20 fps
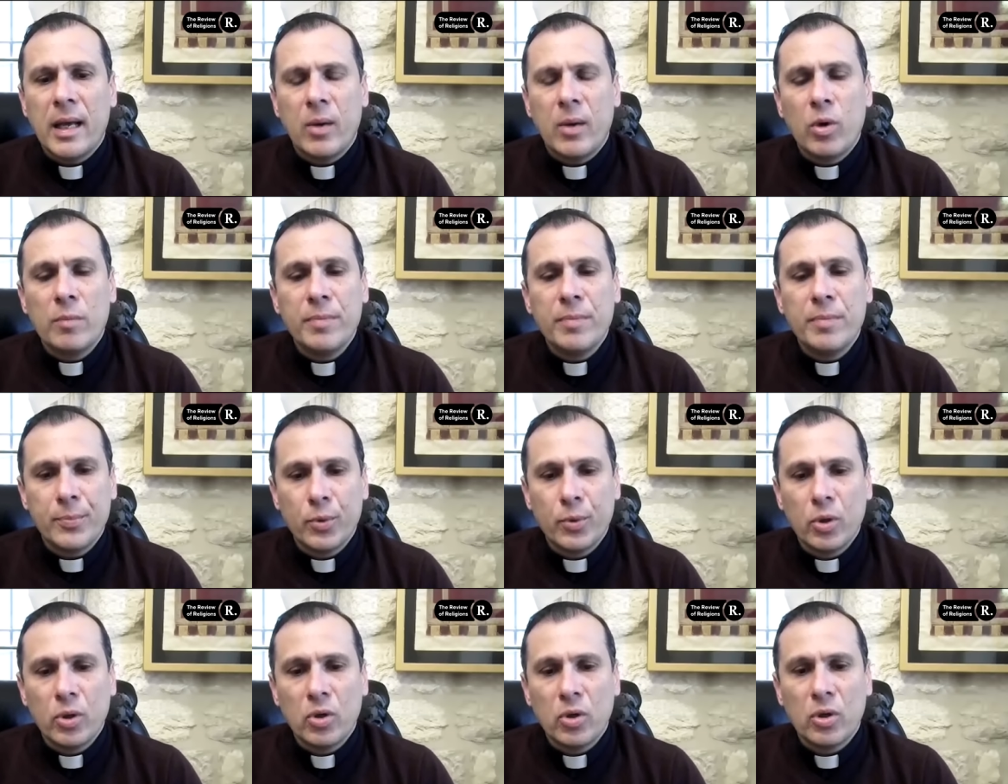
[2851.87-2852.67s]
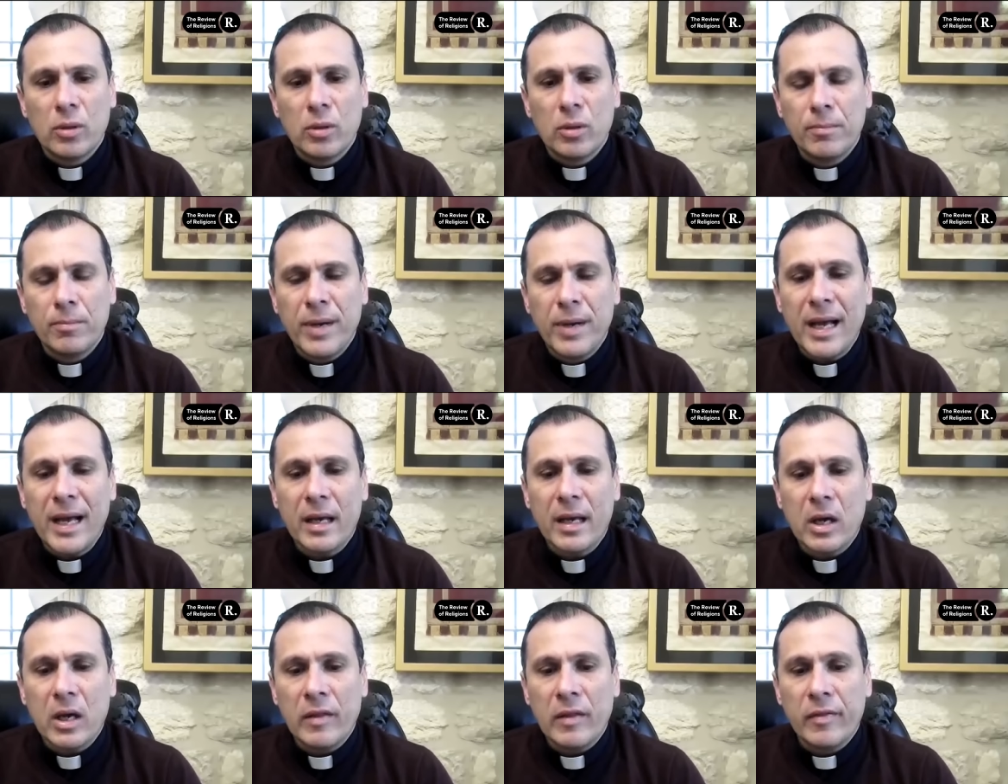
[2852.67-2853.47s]
when people look
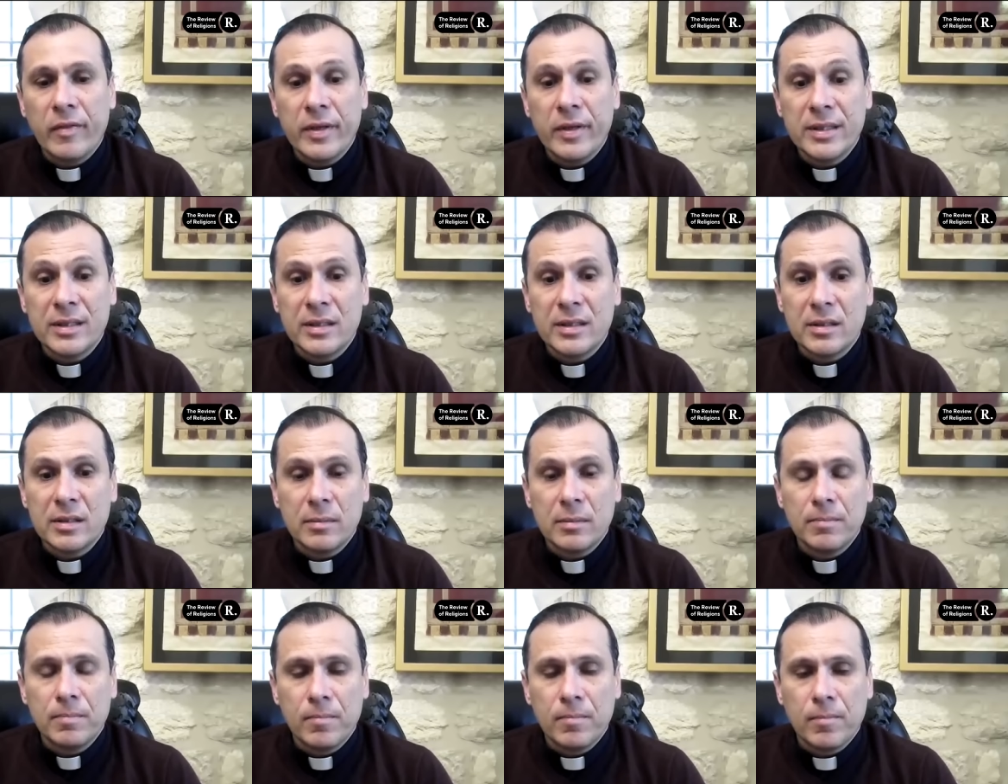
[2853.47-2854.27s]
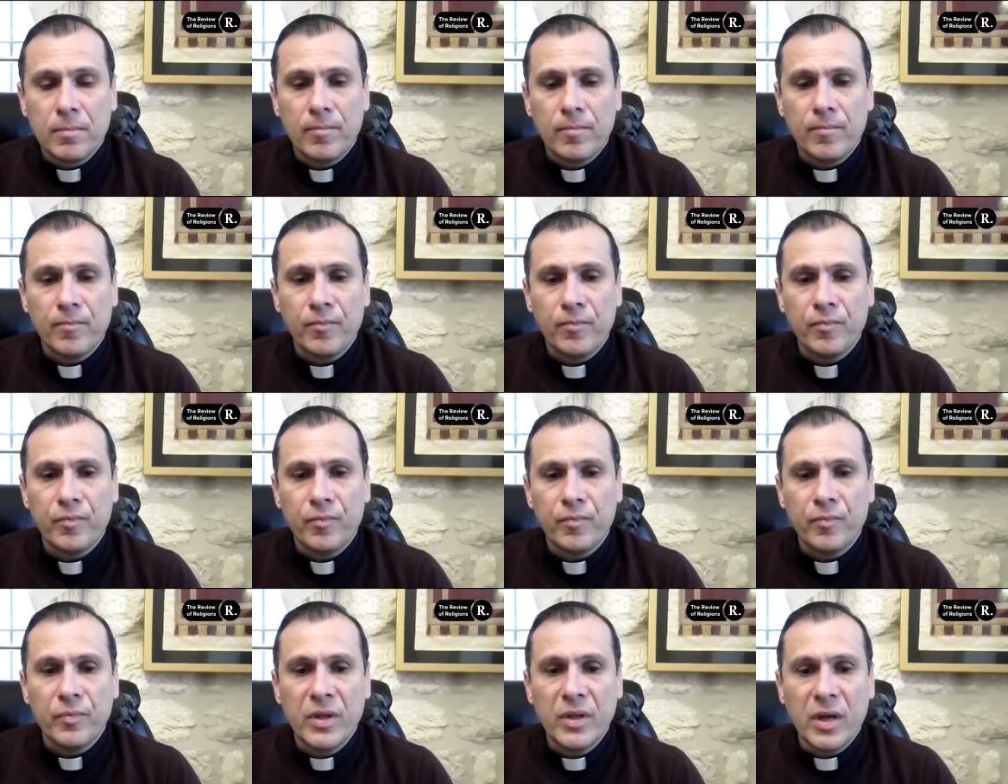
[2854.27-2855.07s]
back at this
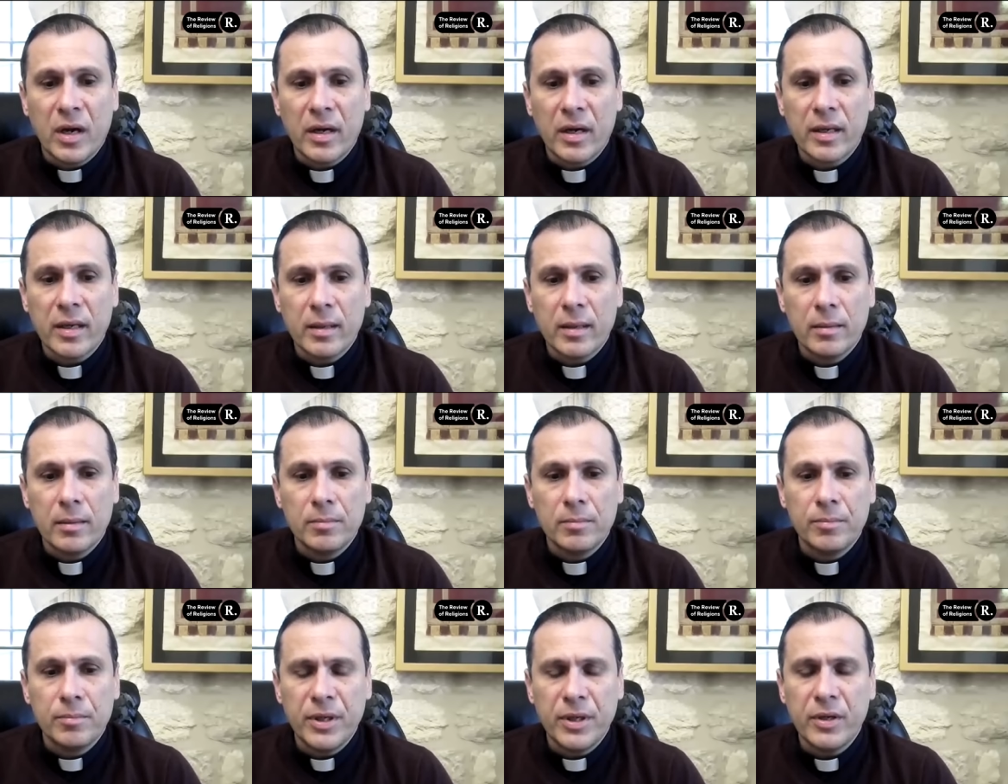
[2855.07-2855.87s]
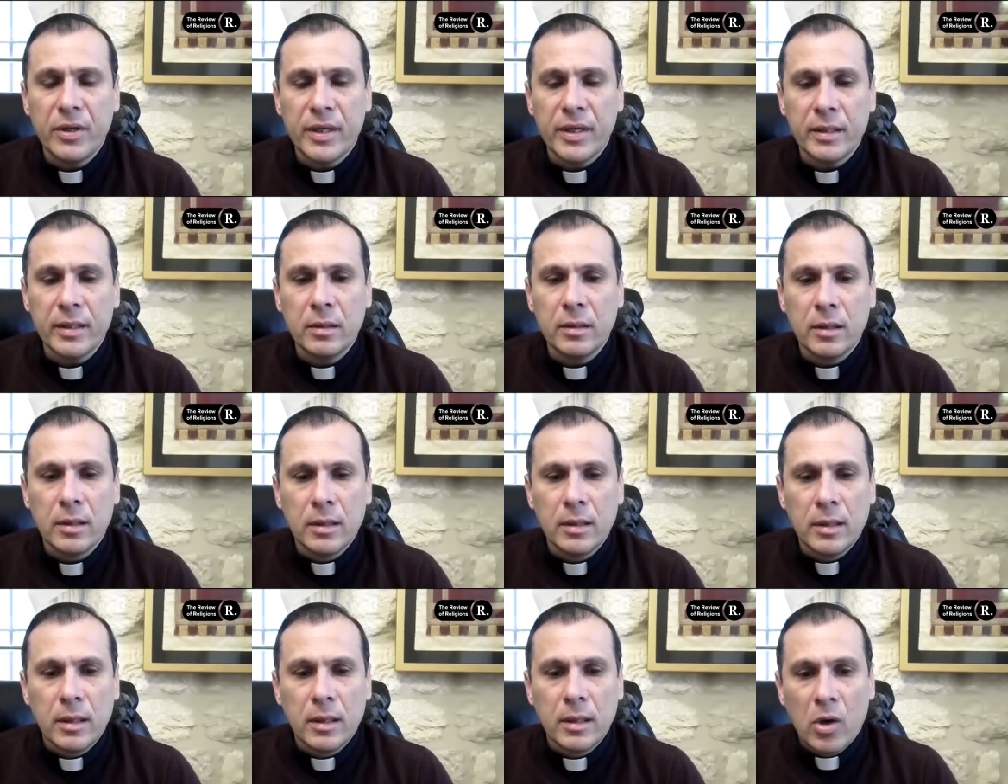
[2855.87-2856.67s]
dark period,
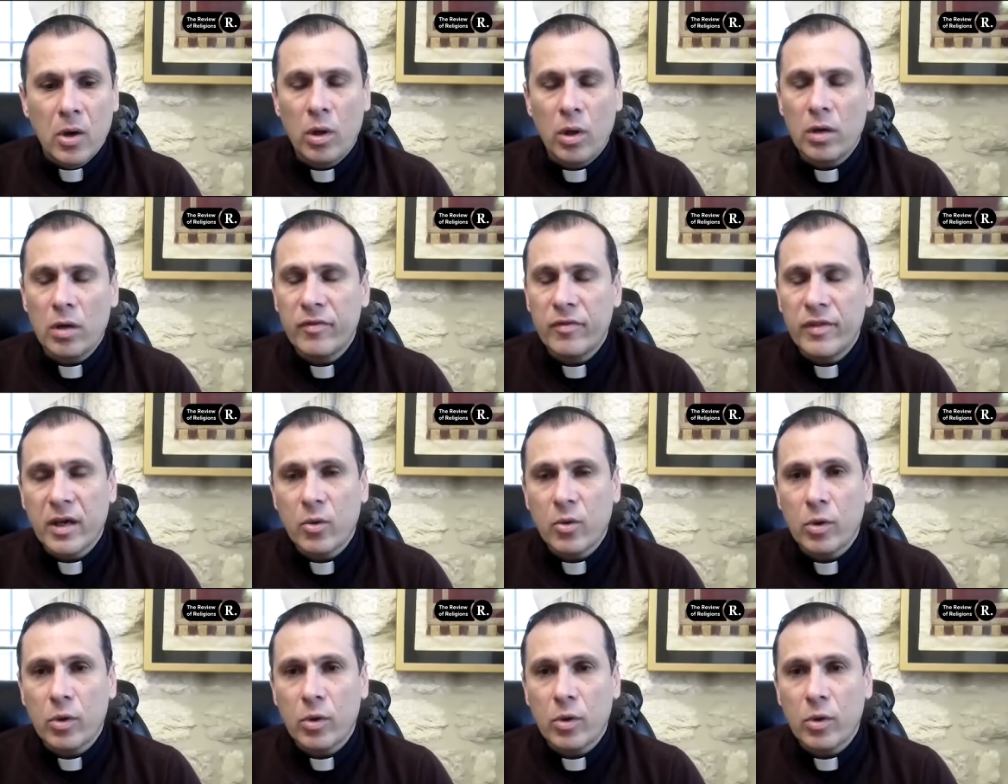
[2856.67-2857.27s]
one of the